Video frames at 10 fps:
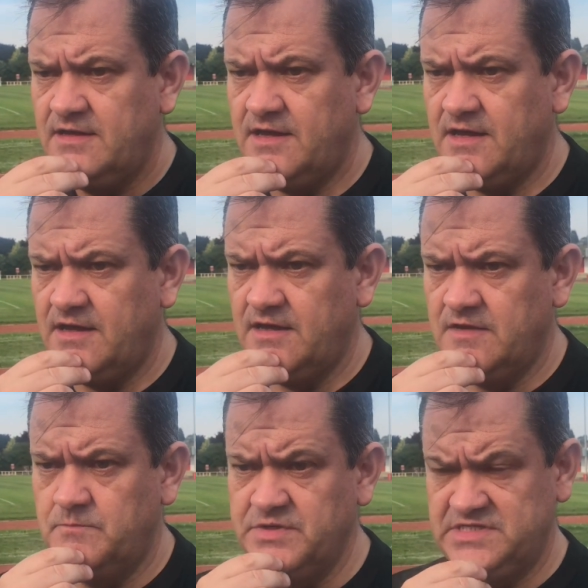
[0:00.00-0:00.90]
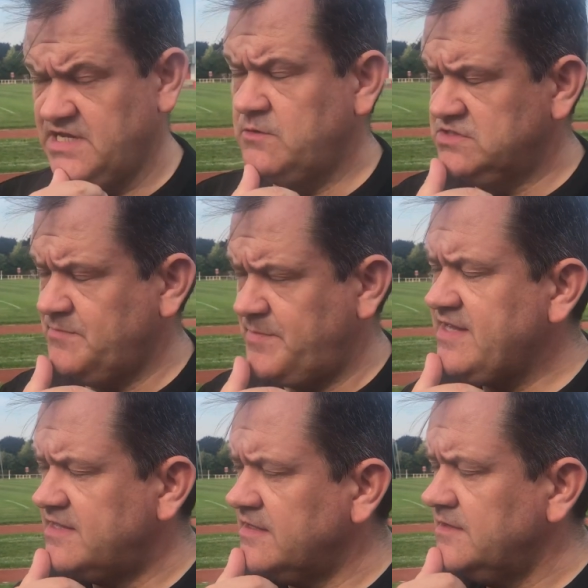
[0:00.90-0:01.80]
But today was a
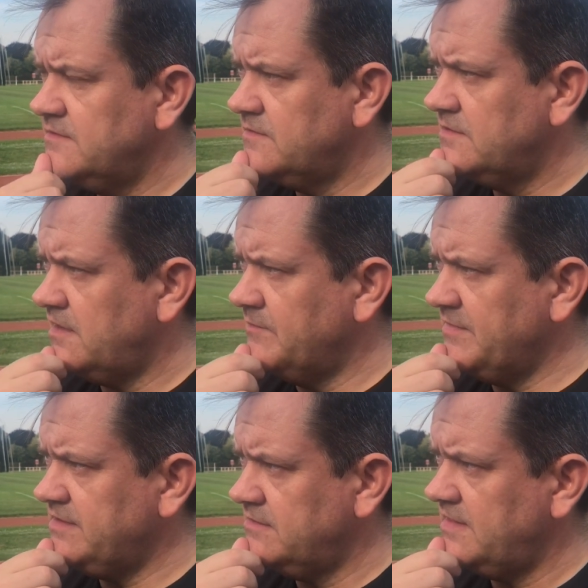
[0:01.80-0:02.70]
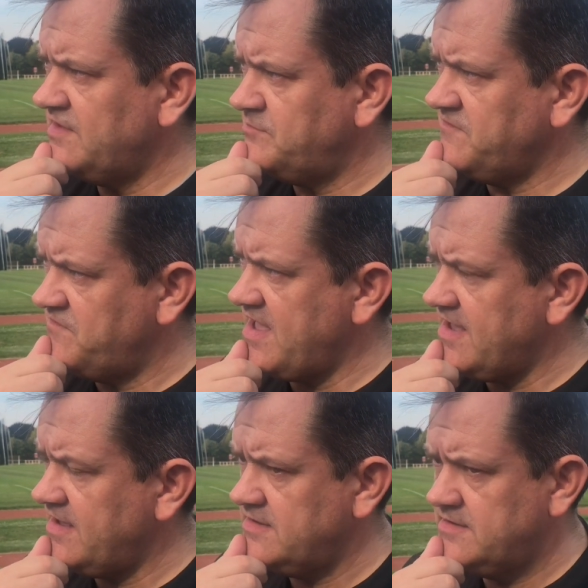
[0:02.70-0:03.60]
bad day. I mean, let's be fair.